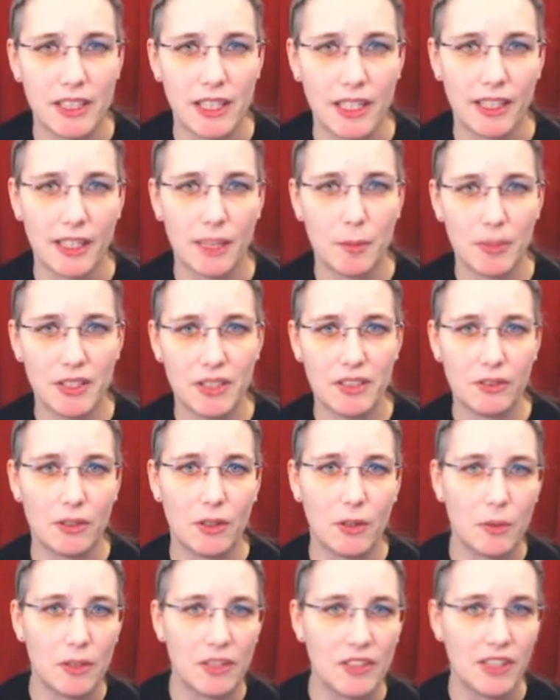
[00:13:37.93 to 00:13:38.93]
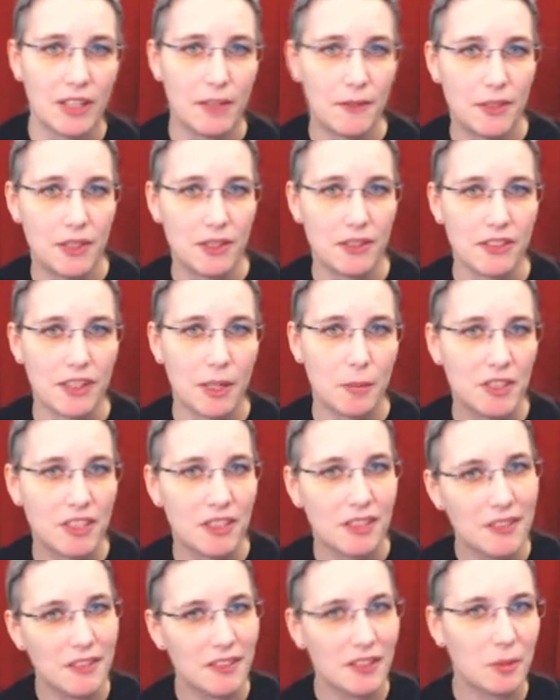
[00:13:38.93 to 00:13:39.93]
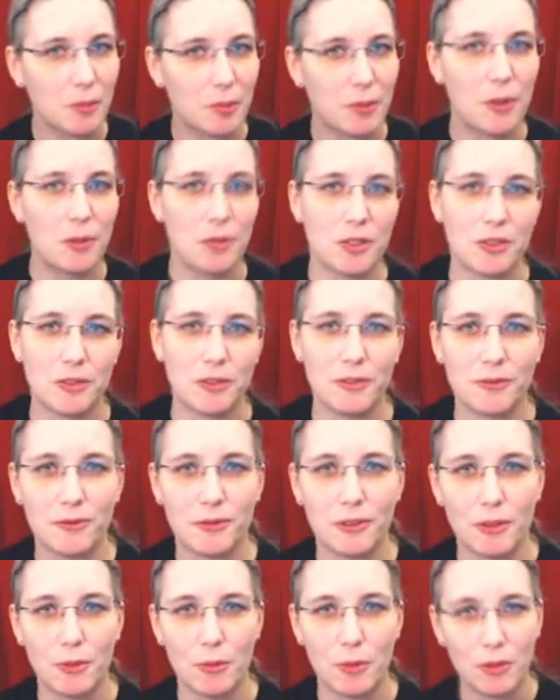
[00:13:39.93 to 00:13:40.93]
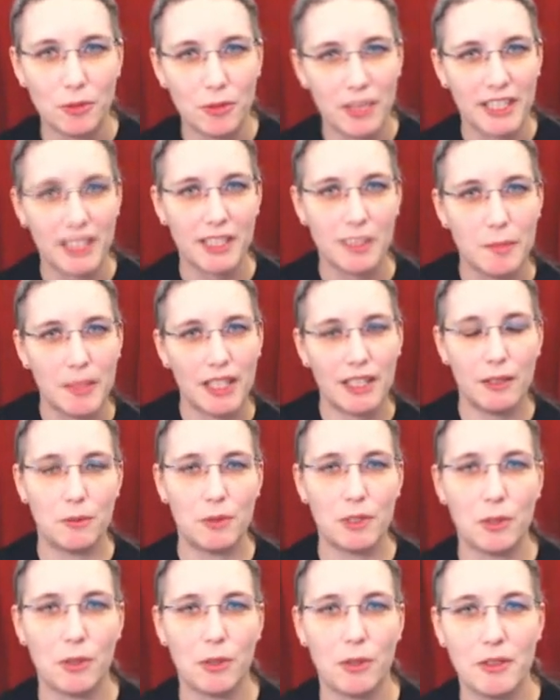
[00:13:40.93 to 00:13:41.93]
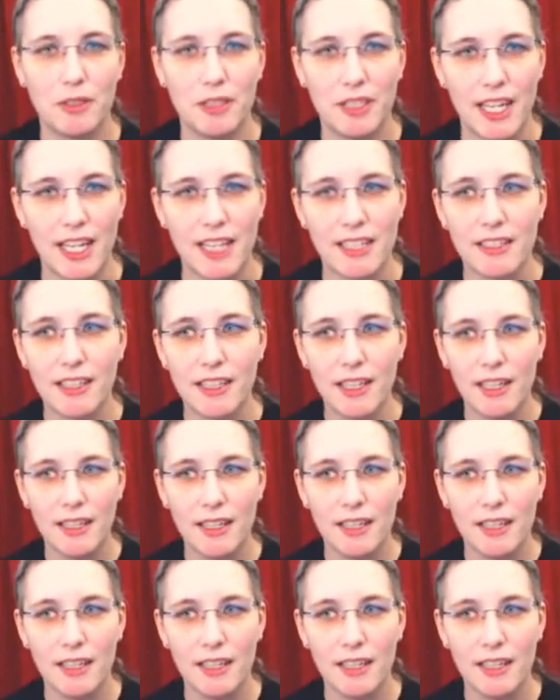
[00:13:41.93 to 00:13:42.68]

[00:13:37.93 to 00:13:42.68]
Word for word: yeah, companies always have this capitalistic approach of uh, what do I get back in return, and